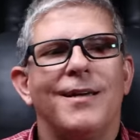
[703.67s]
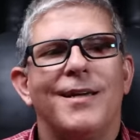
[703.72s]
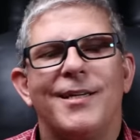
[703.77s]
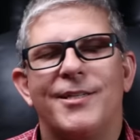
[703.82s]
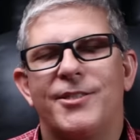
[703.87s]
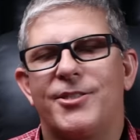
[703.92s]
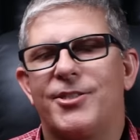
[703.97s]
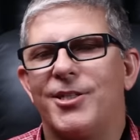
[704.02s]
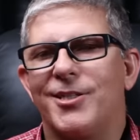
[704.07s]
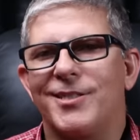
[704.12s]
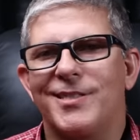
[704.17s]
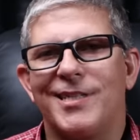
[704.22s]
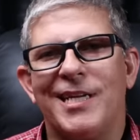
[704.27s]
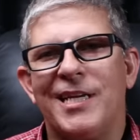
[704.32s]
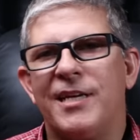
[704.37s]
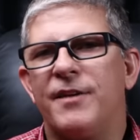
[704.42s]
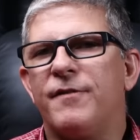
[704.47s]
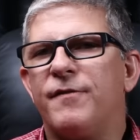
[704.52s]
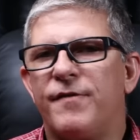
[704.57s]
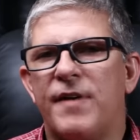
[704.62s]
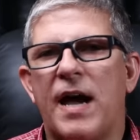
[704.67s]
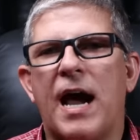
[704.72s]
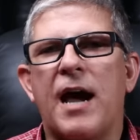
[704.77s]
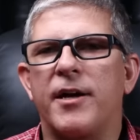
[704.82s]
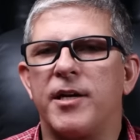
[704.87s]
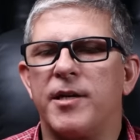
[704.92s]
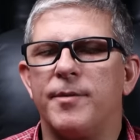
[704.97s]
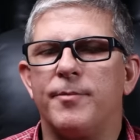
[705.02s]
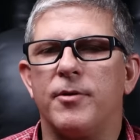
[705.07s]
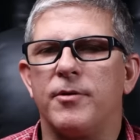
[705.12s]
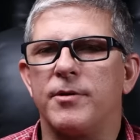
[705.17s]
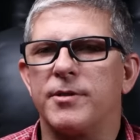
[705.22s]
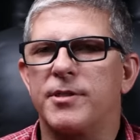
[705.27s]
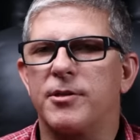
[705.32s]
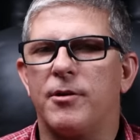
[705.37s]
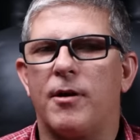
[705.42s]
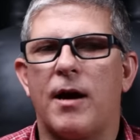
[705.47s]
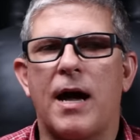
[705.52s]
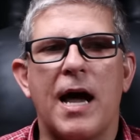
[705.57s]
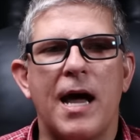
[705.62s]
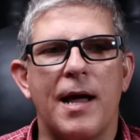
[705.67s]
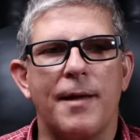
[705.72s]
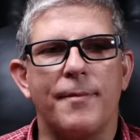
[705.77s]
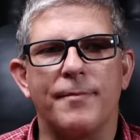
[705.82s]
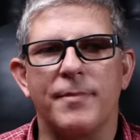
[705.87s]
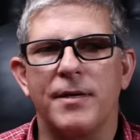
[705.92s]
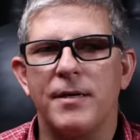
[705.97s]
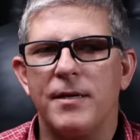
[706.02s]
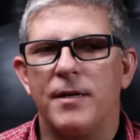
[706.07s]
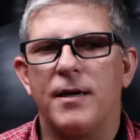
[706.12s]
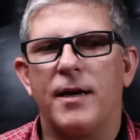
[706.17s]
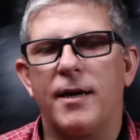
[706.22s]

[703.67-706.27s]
is just invaluable. So I'm